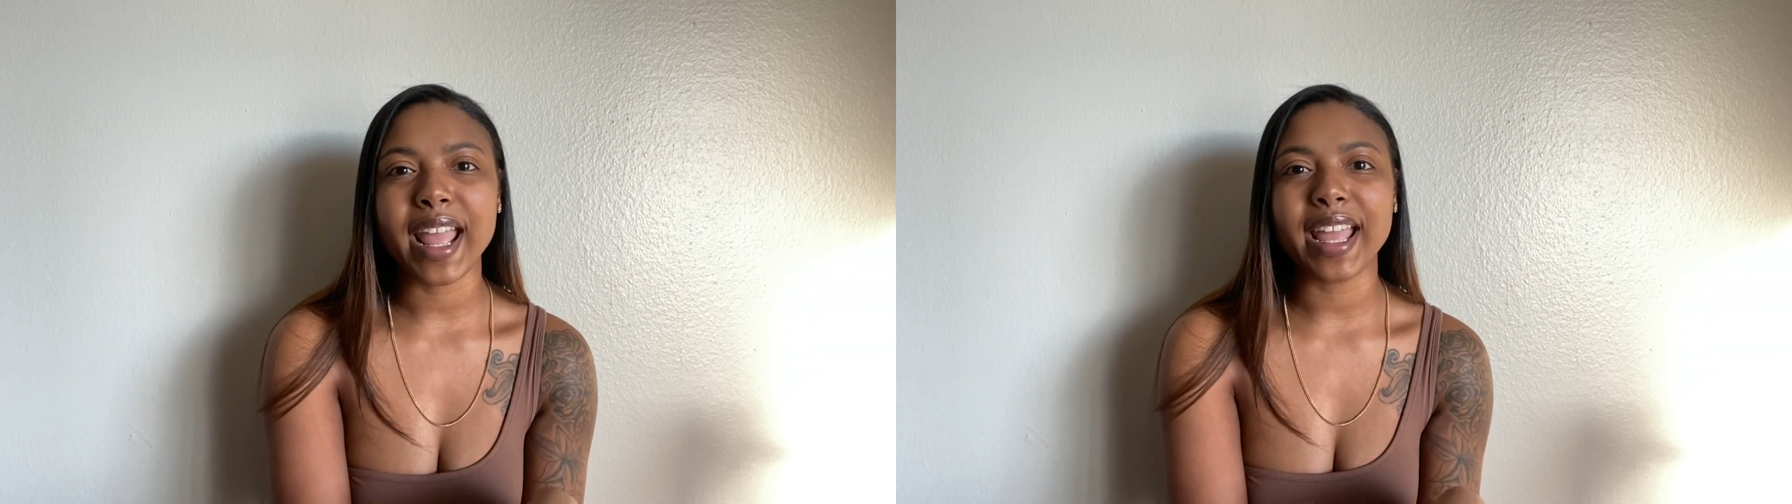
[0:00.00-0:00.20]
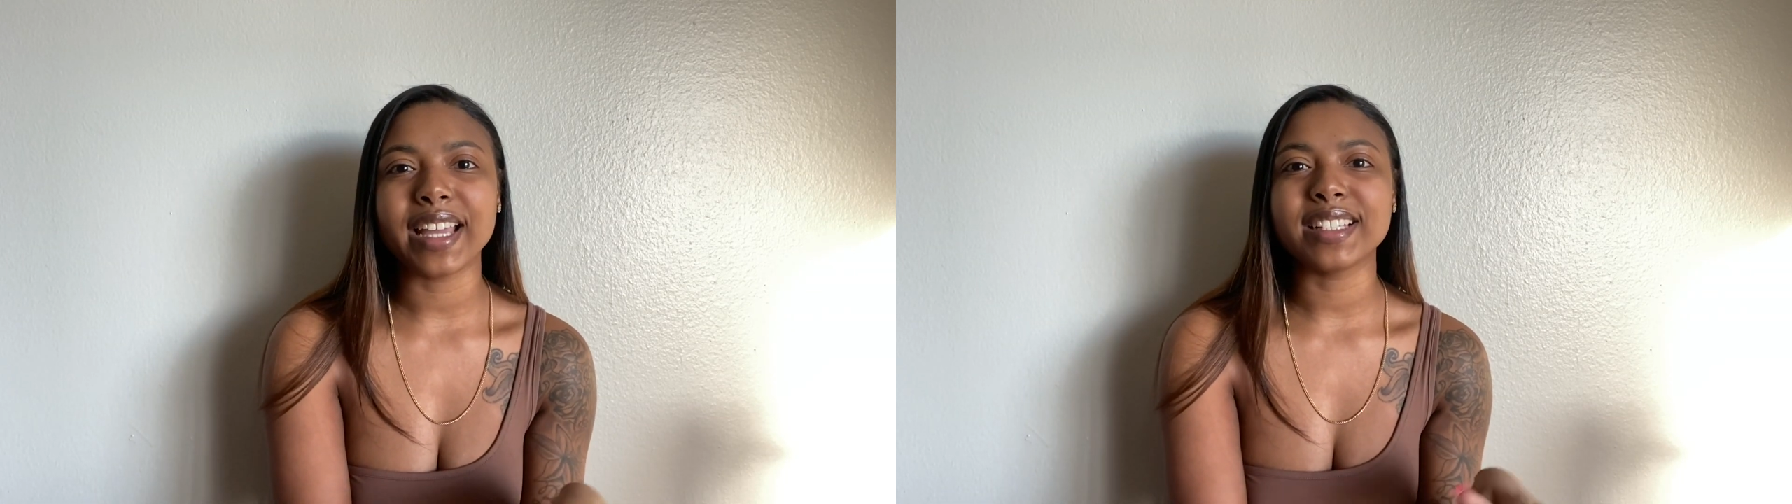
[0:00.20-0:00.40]

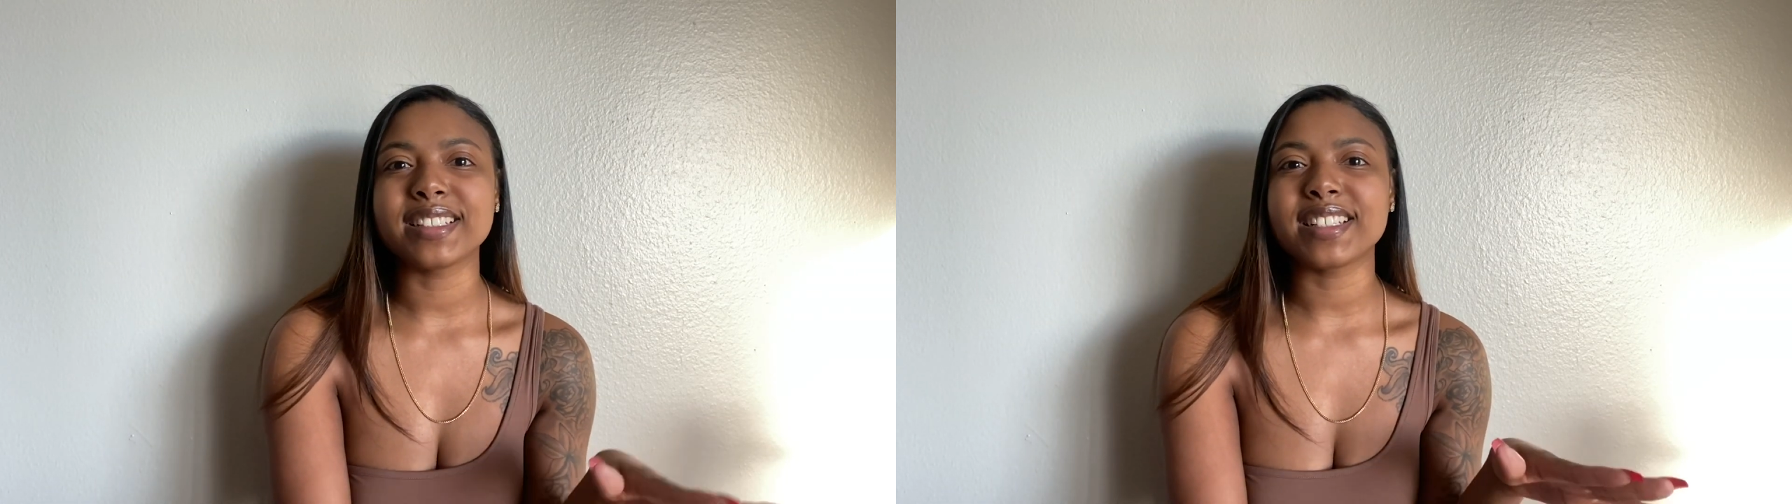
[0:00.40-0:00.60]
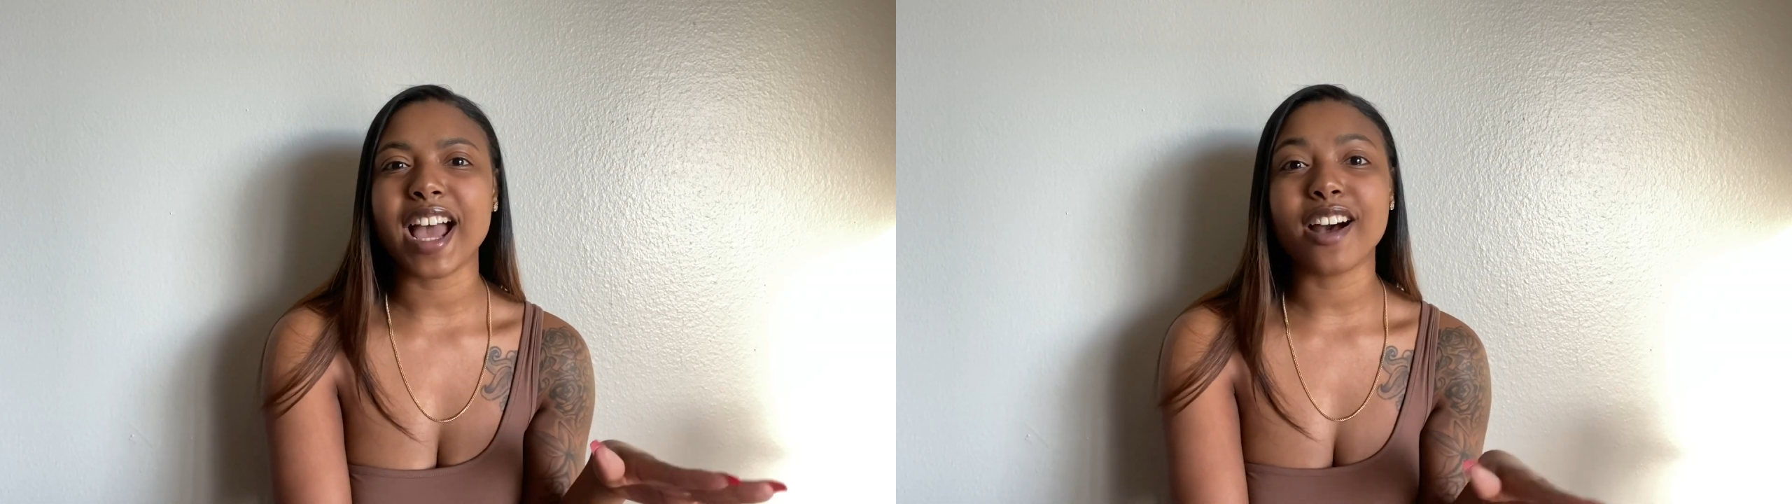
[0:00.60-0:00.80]

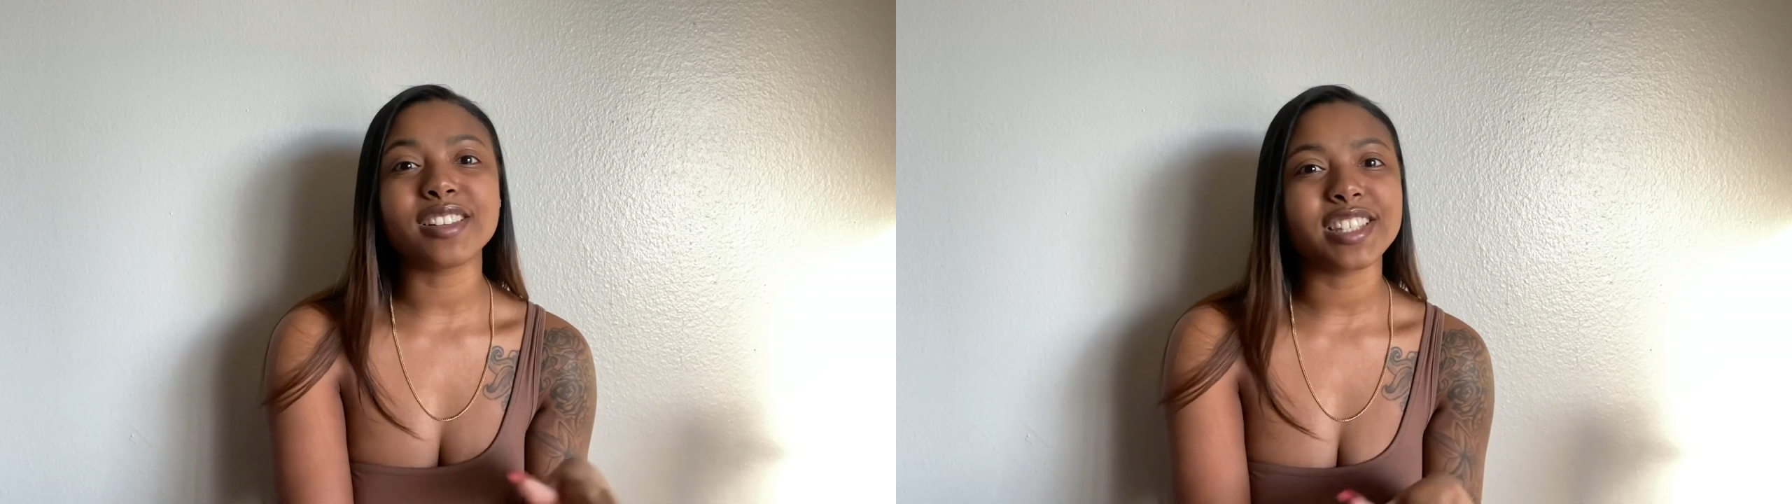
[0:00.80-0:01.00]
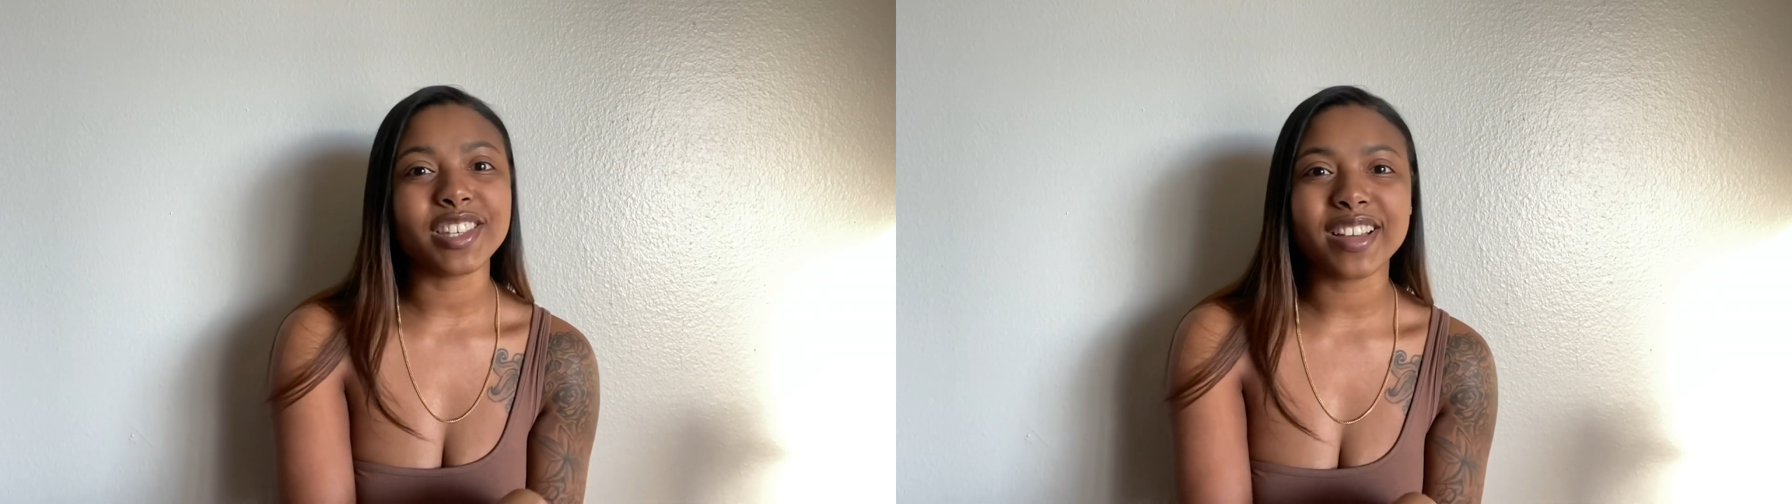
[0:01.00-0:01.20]
and I'll
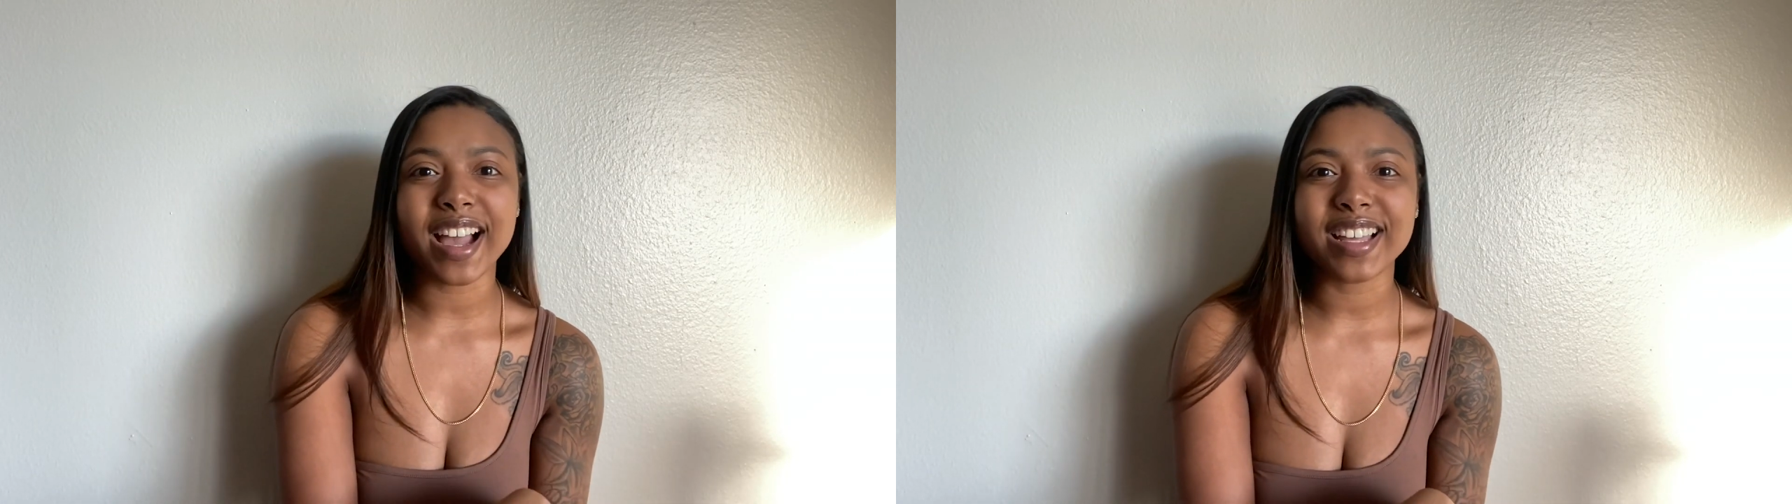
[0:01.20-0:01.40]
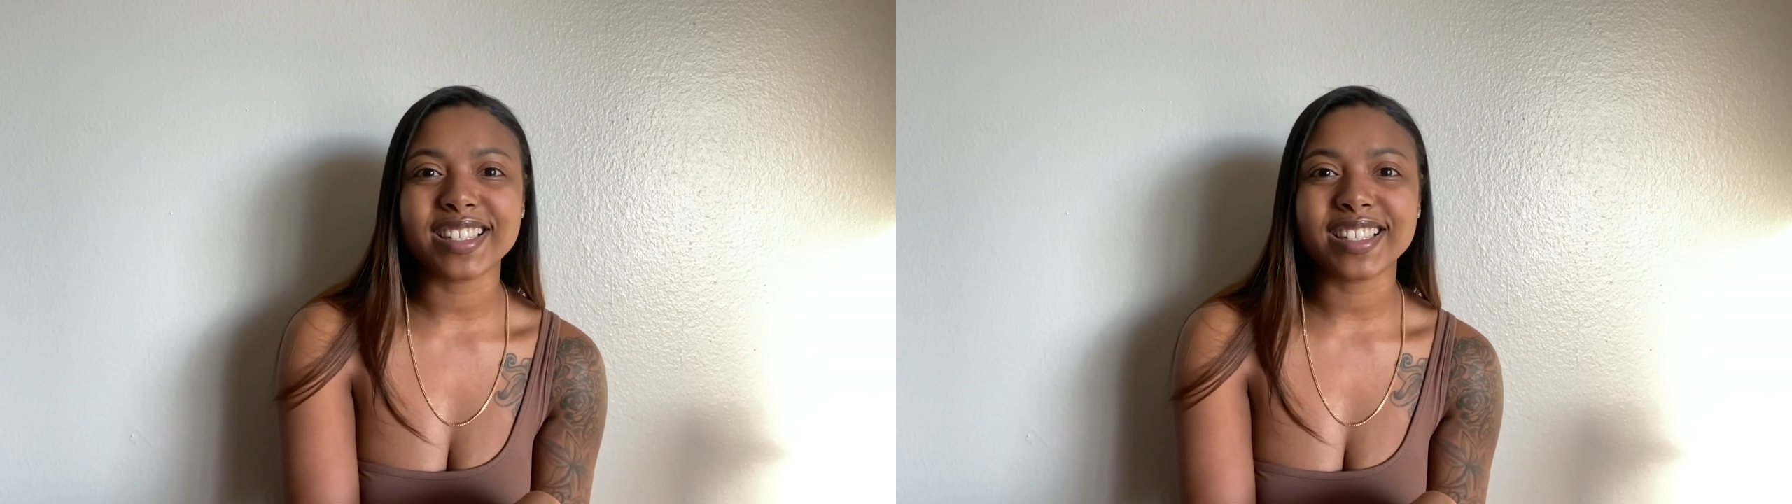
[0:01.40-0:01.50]
see you guys